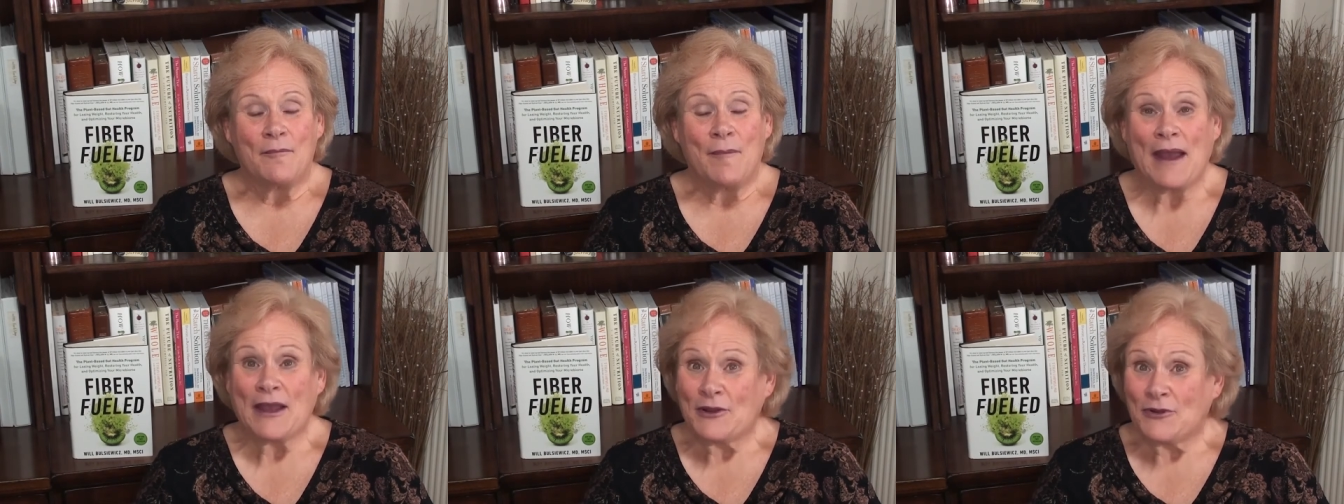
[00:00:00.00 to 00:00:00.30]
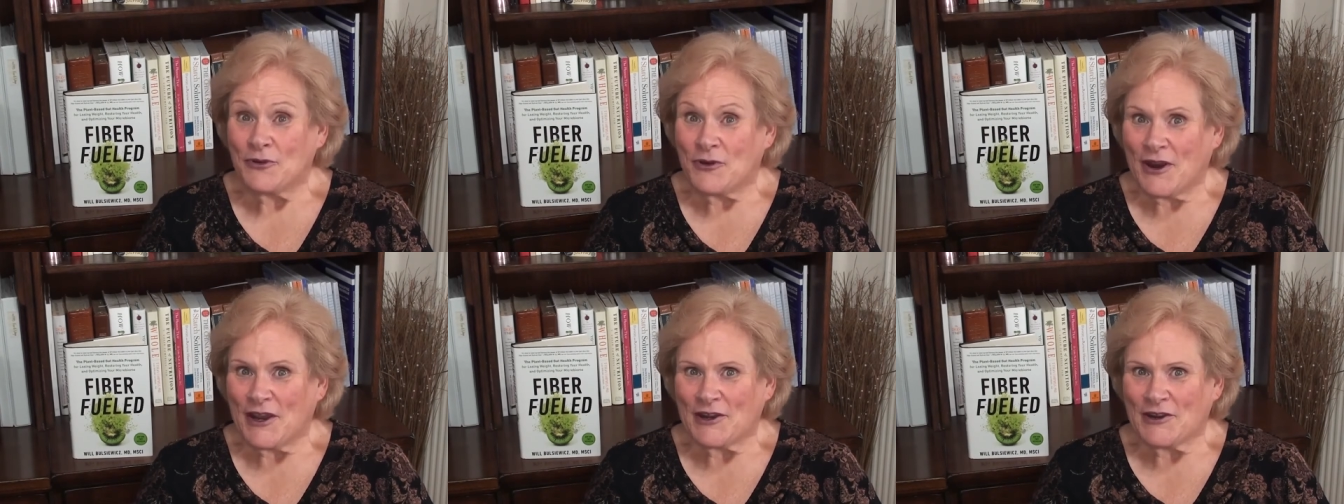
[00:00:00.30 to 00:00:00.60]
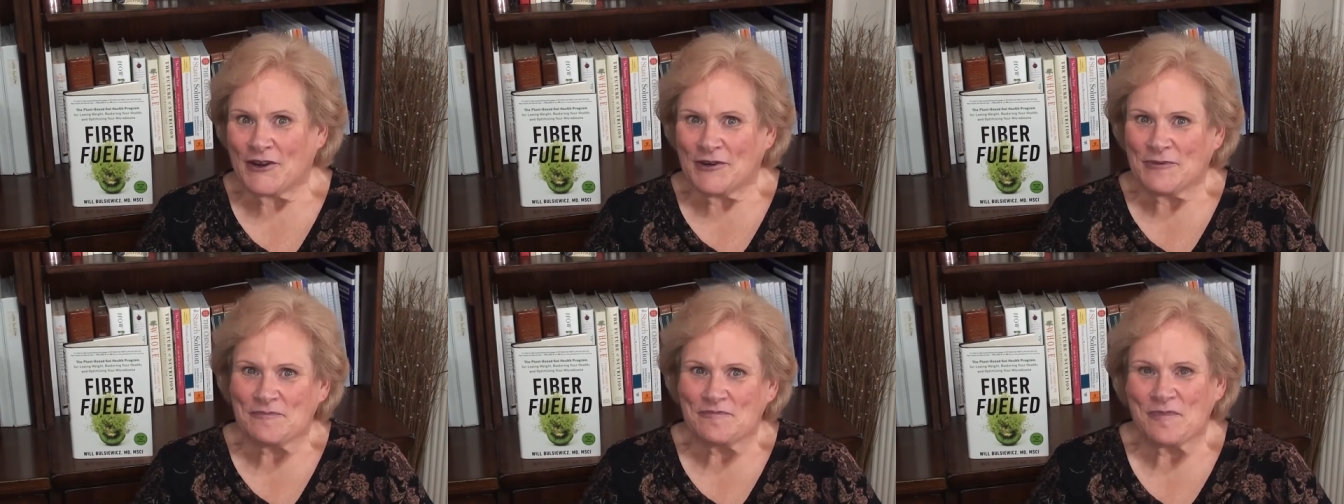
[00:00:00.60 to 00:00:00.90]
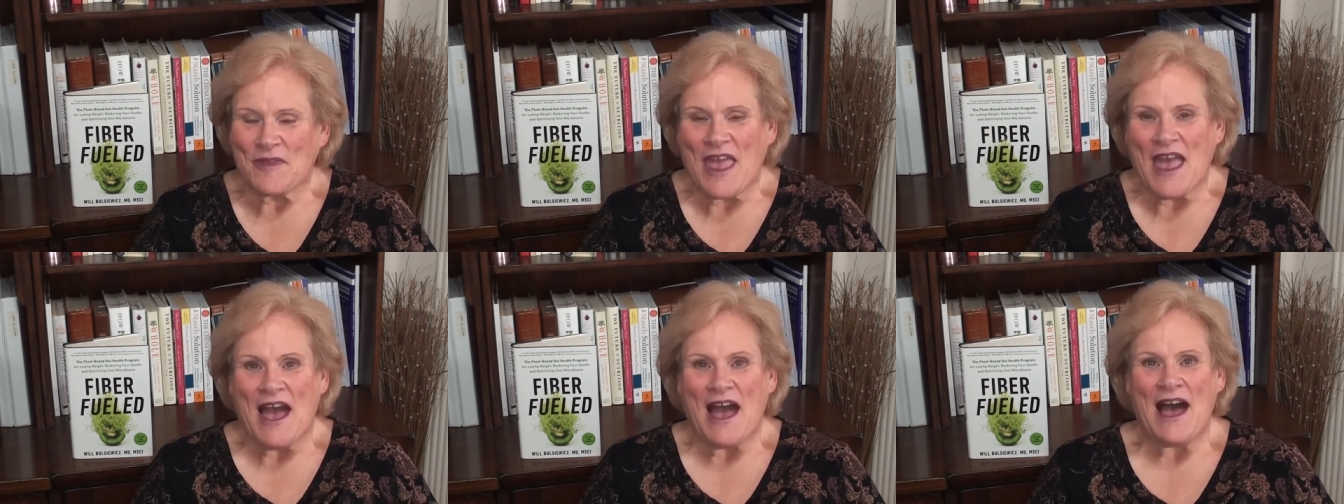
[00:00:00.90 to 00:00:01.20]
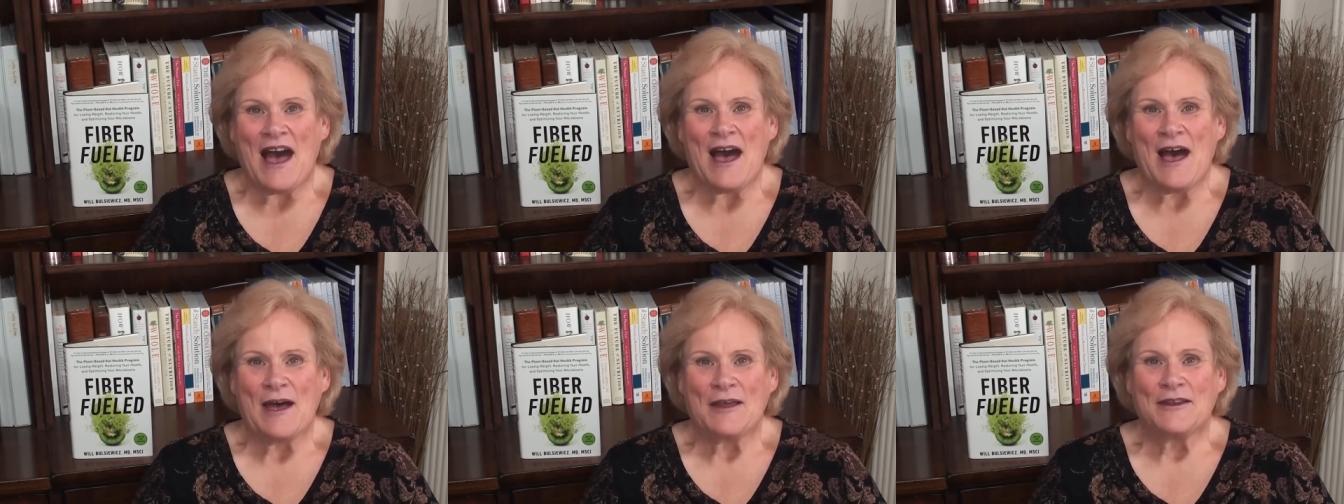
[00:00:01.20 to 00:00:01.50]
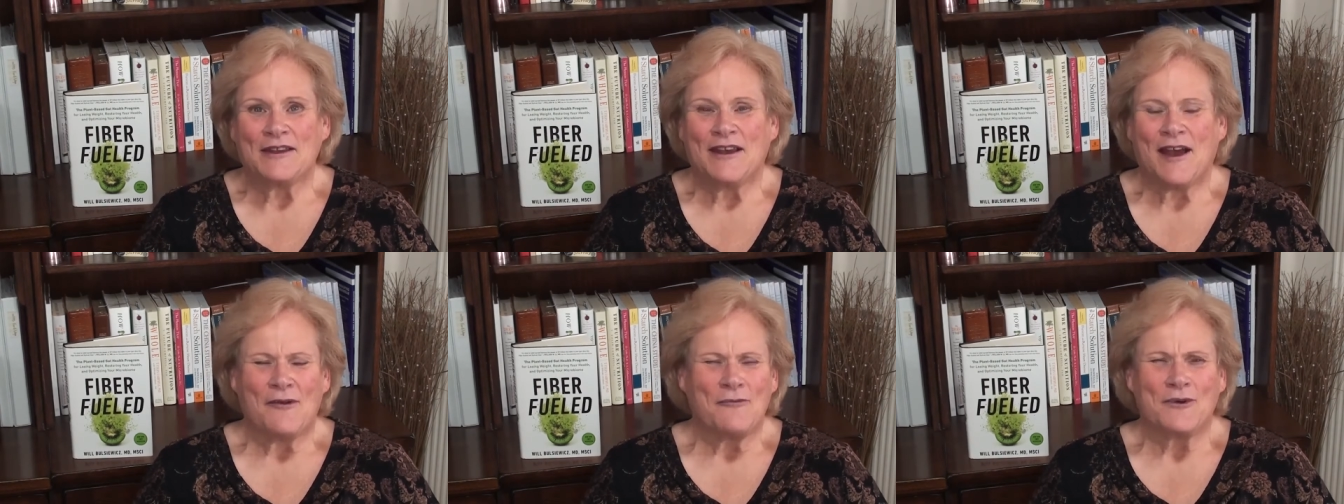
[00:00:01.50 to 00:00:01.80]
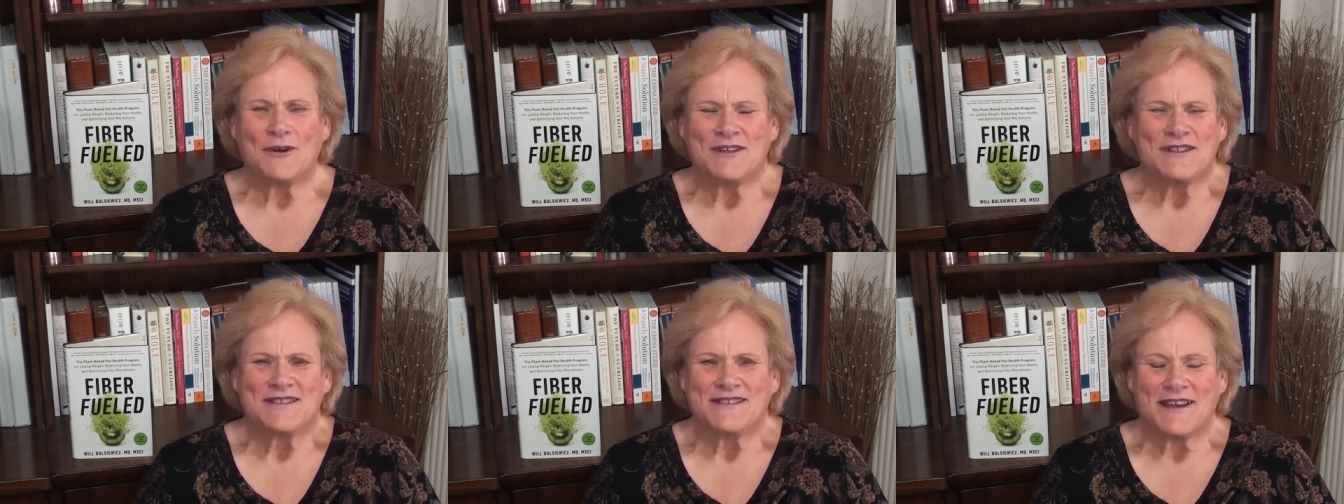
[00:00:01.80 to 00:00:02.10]
Michael Greger, uh, I
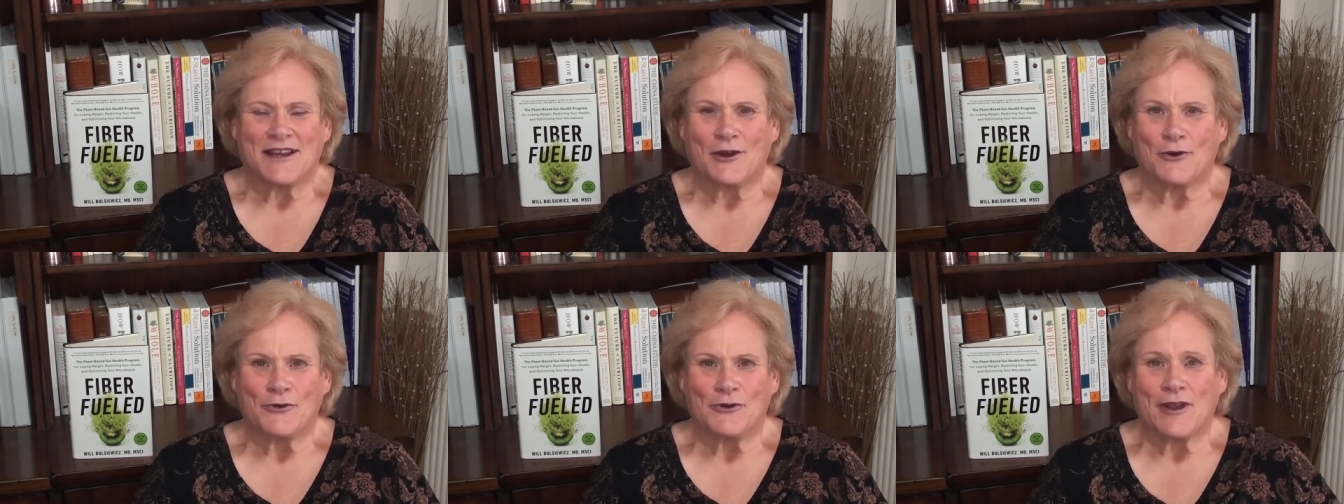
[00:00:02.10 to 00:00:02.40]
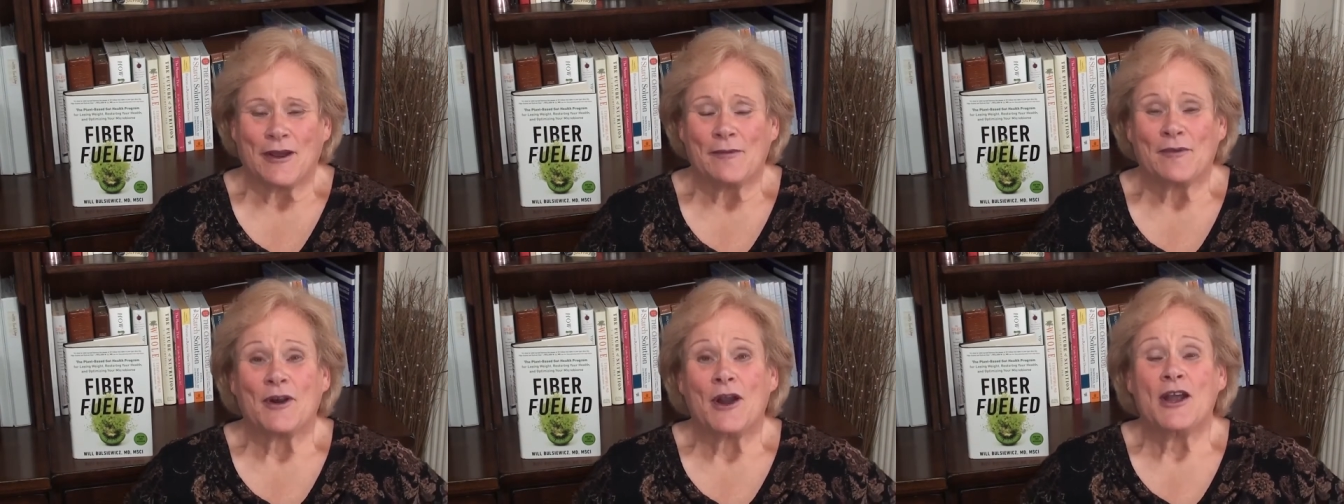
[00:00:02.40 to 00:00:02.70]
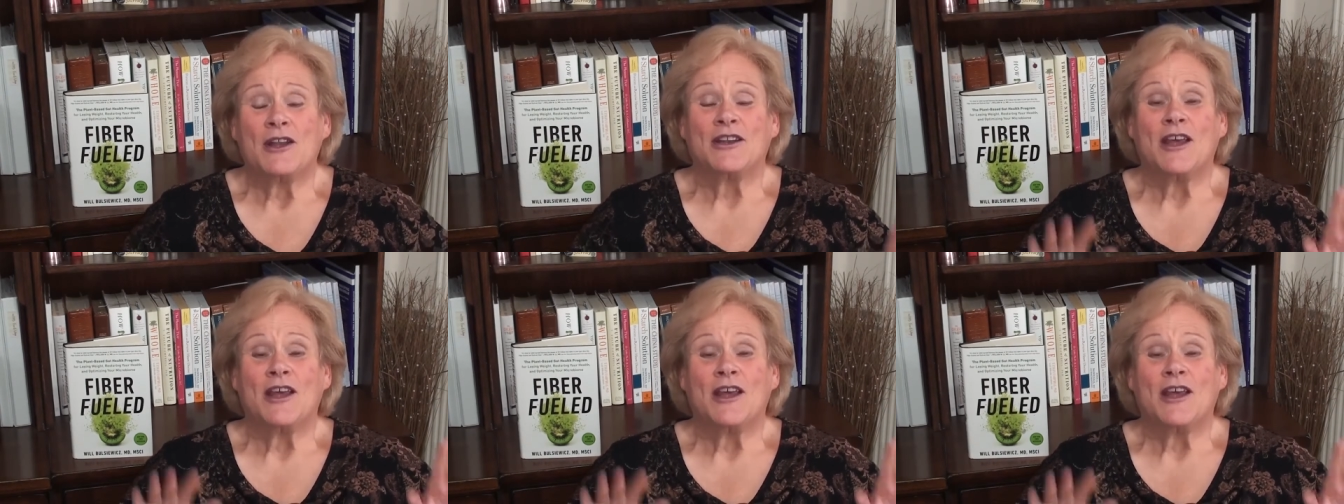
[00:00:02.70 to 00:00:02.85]
wanted to say Goldhamer.